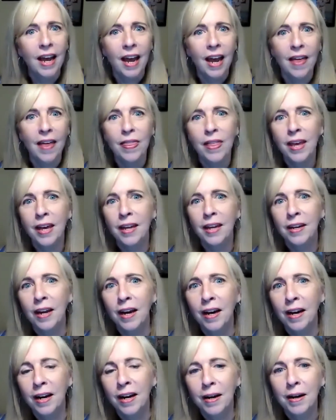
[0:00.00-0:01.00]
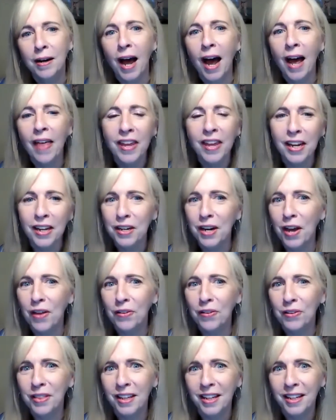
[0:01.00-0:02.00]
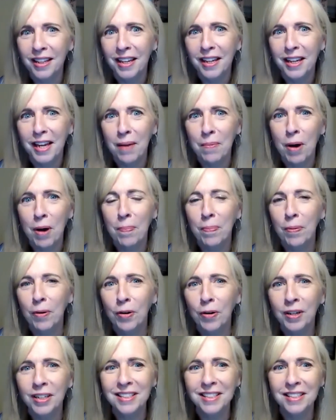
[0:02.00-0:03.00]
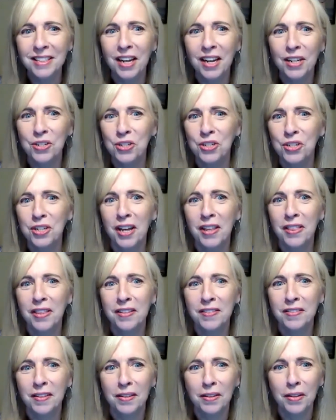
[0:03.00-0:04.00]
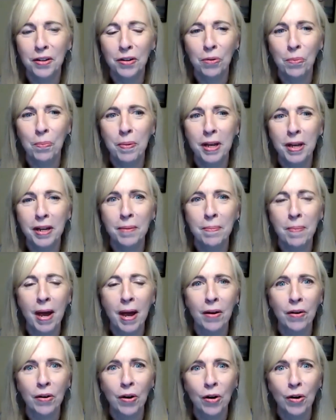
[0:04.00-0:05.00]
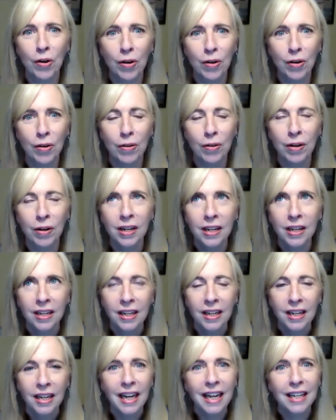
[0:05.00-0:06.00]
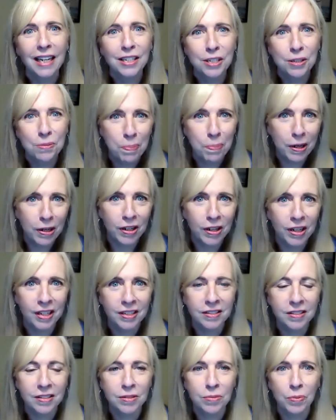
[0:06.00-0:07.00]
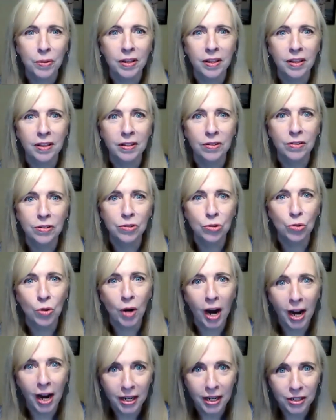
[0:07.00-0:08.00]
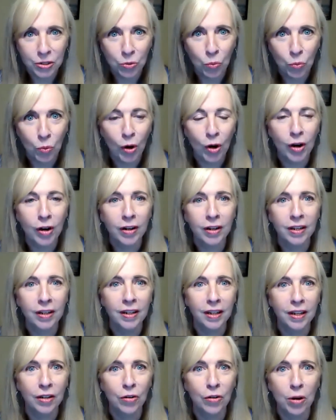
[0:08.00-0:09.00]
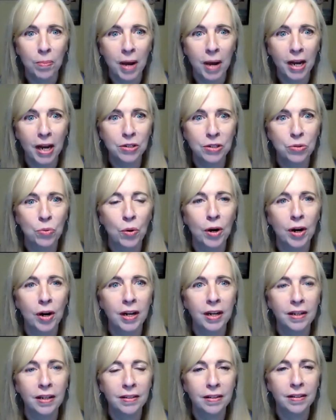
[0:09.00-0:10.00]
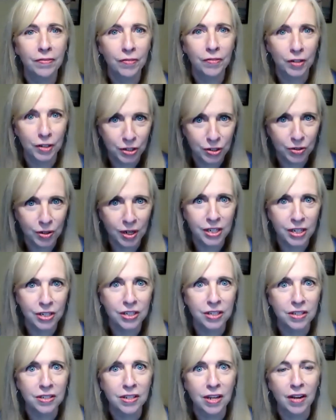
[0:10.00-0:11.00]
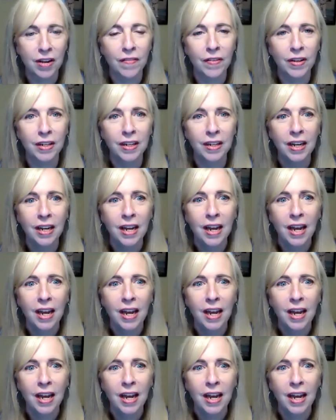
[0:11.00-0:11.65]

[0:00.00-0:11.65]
And then I think another thing that came up, Chris touched on this a little bit about her experience with trying to work and going back to work and the frustrations of it.